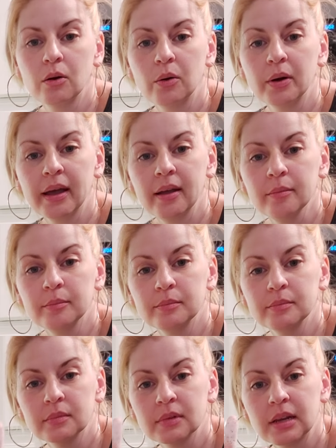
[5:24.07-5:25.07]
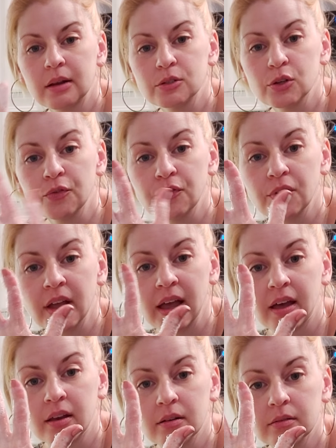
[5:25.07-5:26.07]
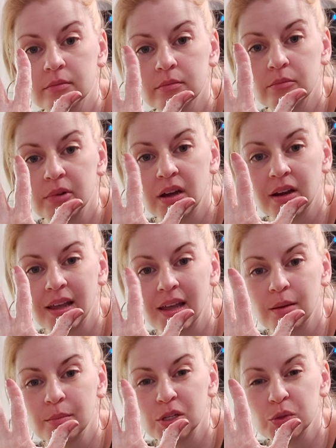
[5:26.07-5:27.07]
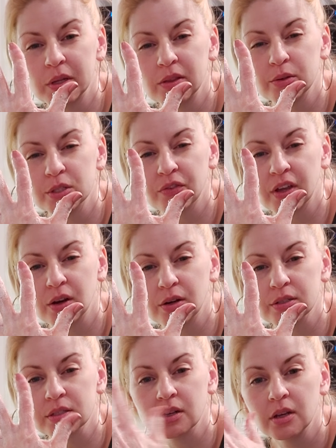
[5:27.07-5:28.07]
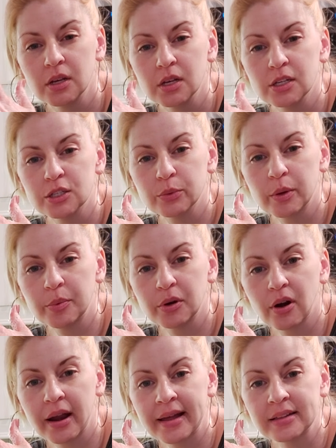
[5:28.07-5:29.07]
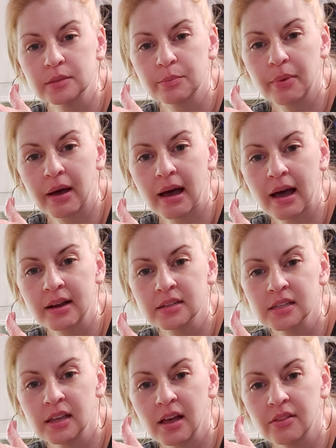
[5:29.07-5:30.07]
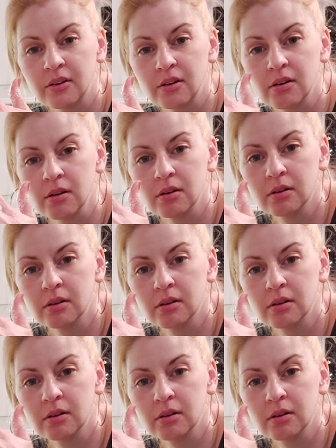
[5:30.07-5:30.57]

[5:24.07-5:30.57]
Okay, now don't forget, we gotta get in between those fingers. So we put our hands back together,